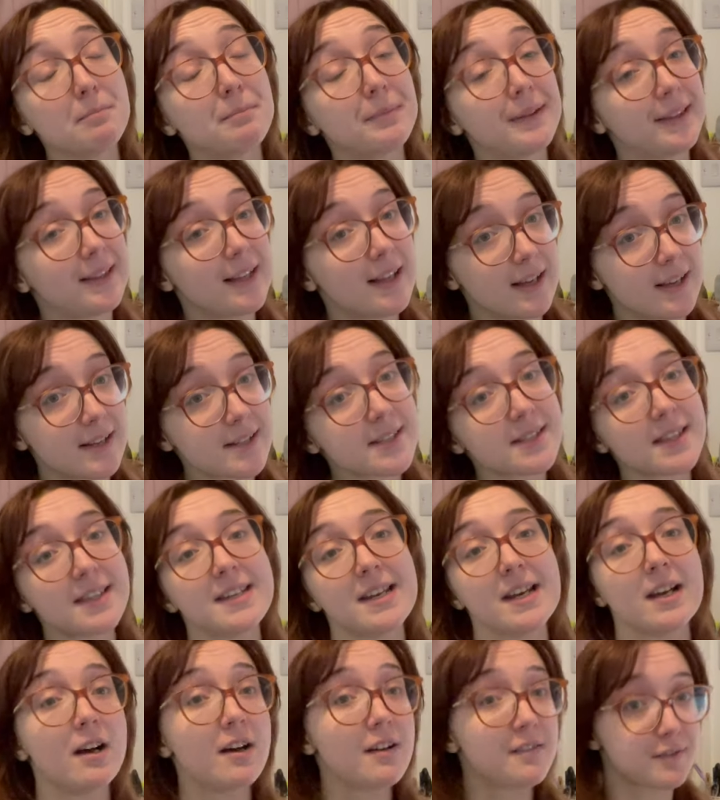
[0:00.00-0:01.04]
Plus, the day
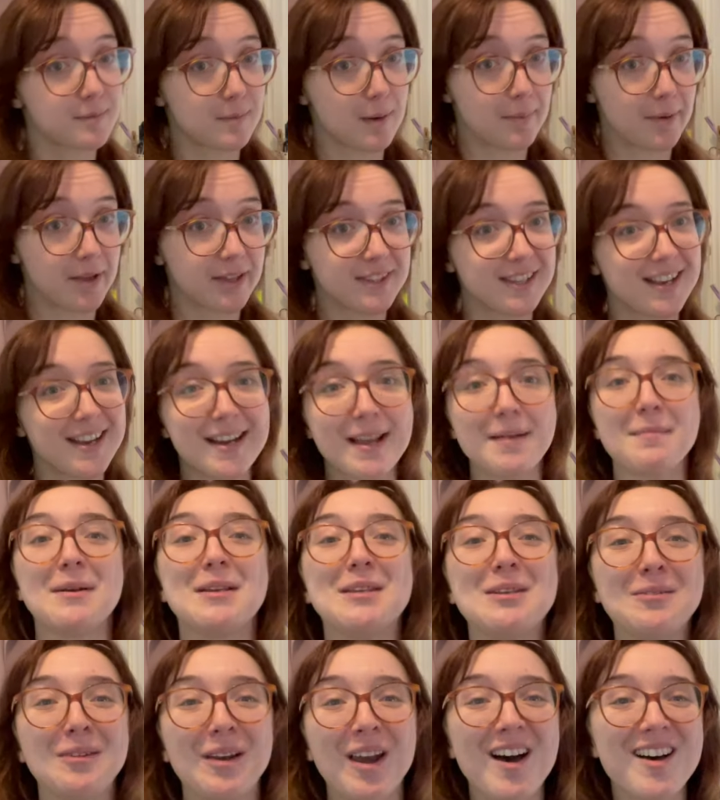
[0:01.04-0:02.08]
after my birthday, I get my
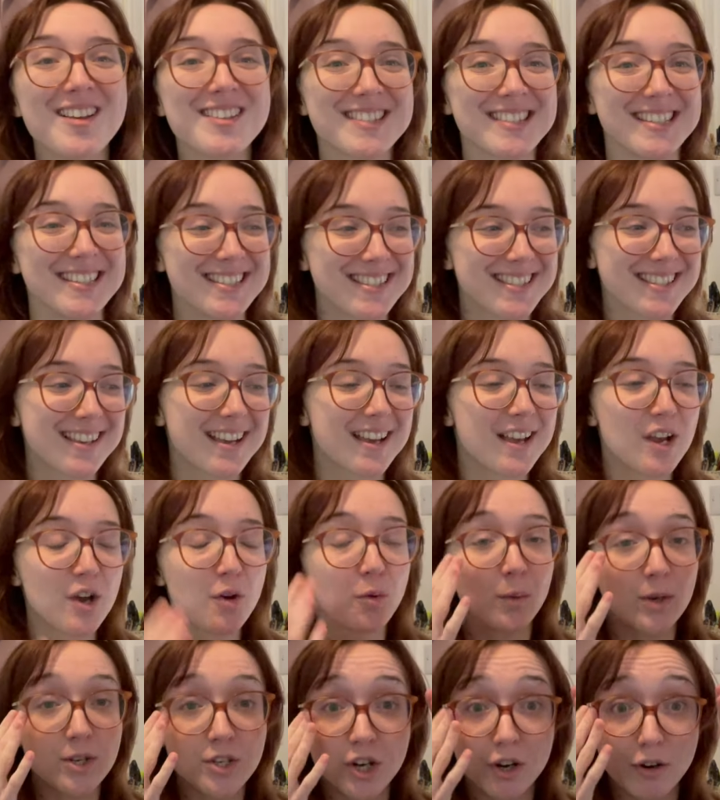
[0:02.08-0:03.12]
new glasses,
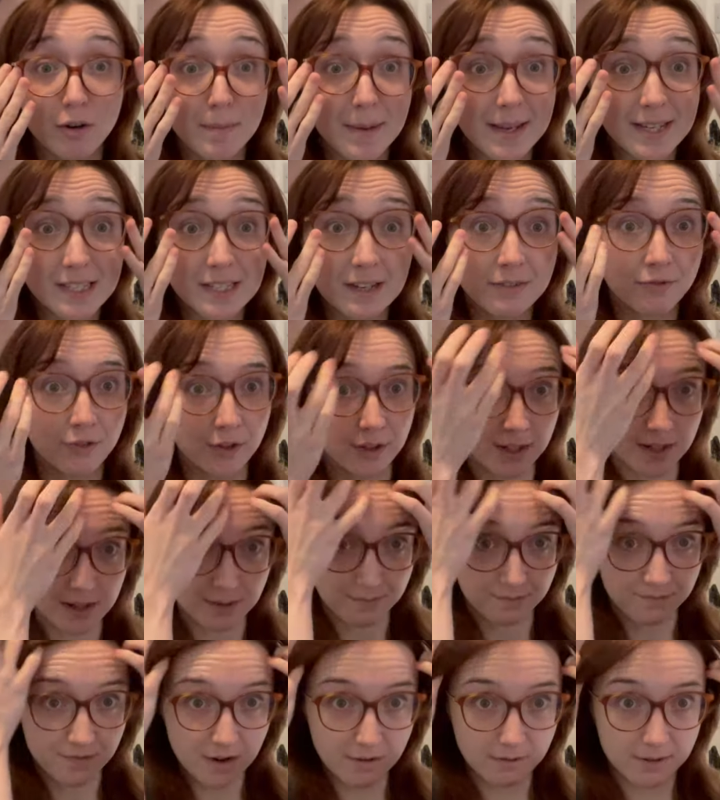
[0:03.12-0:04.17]
which are a bit different. I'm
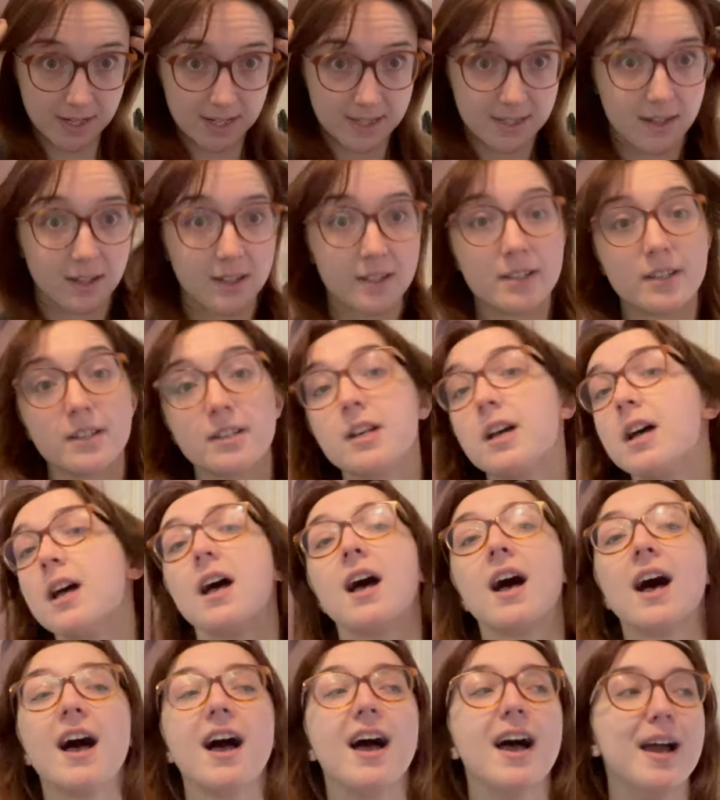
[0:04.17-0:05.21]
very excited.
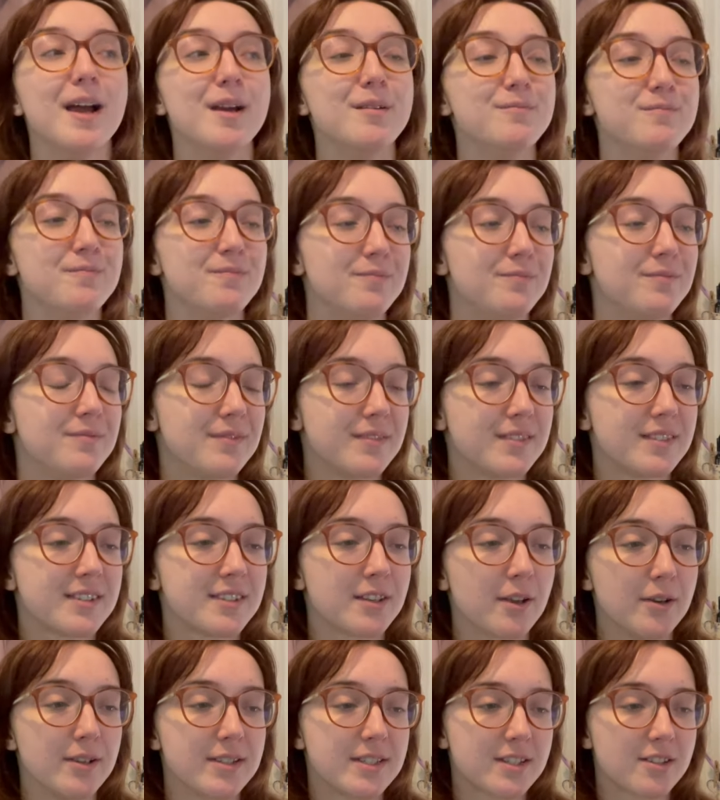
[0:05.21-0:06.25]

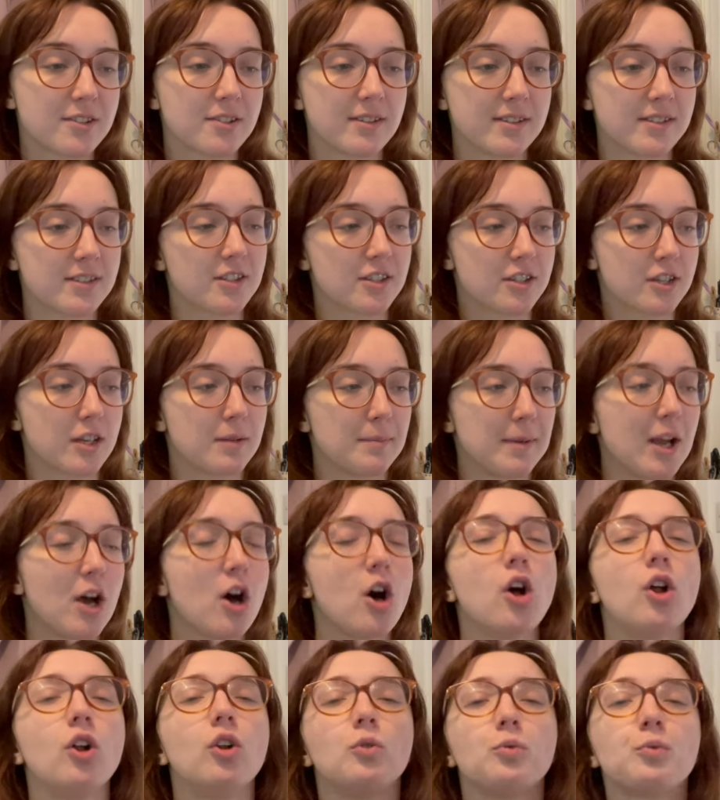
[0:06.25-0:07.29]
So it's just going to be a
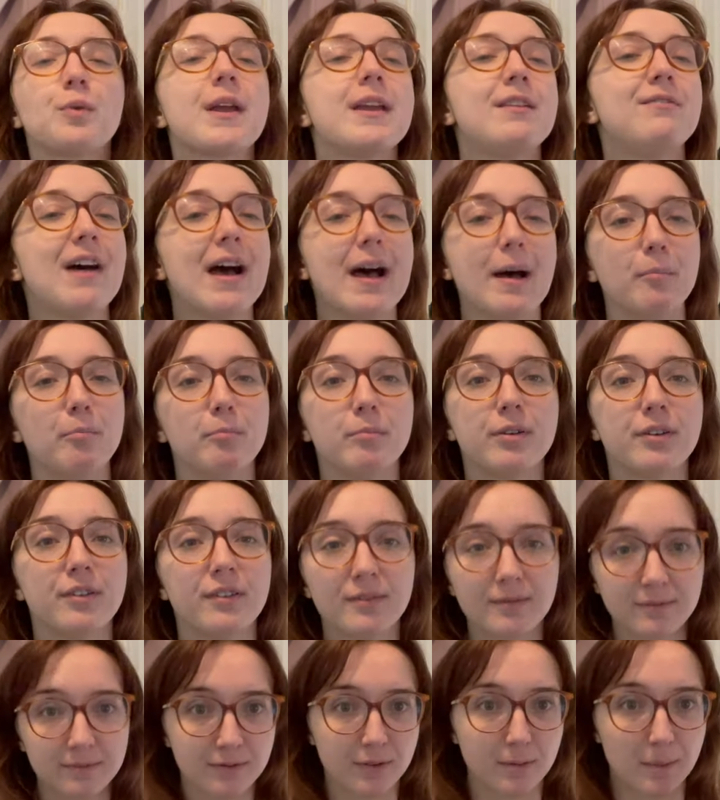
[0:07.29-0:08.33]
whole revamp
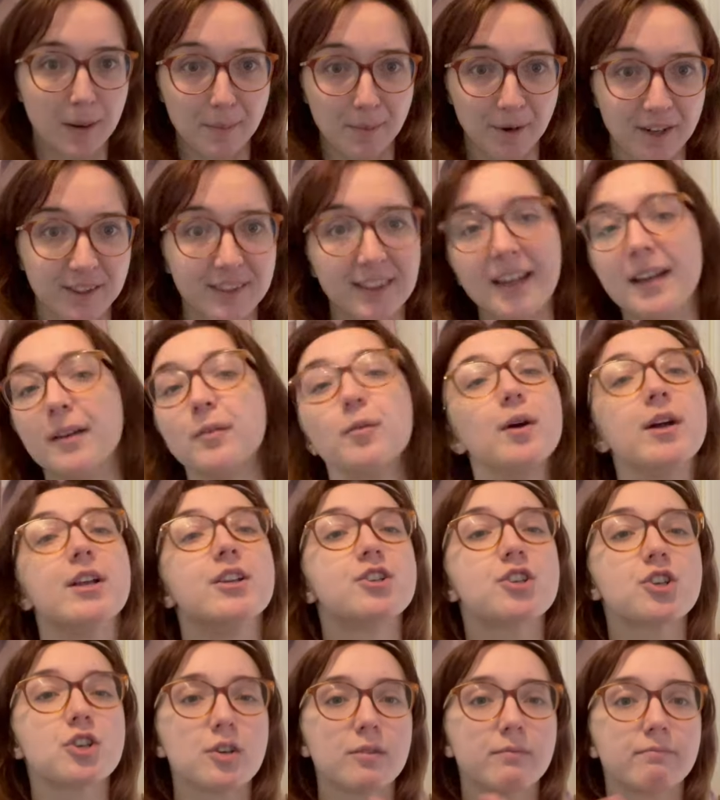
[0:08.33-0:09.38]
for my birthday,
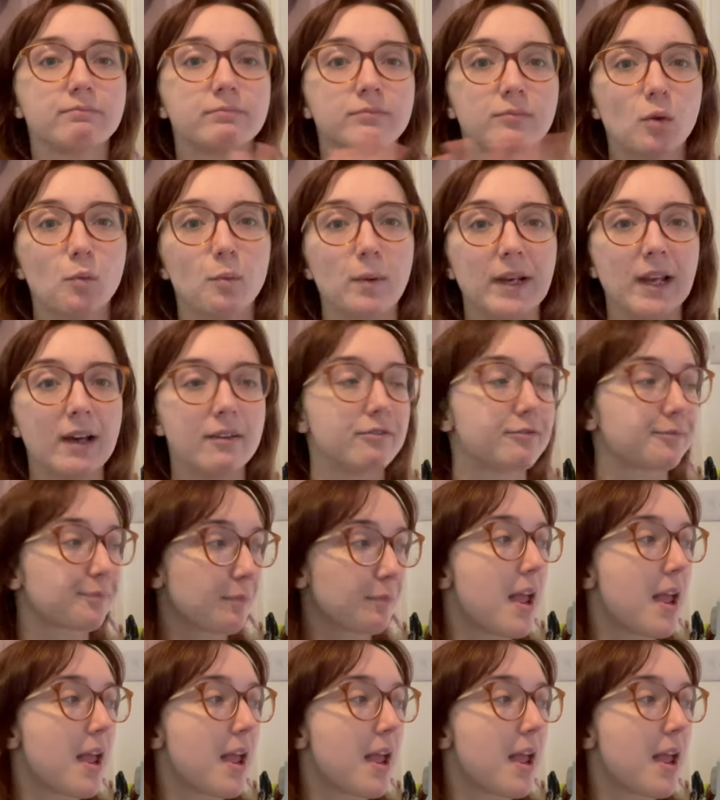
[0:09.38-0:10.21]
which we love.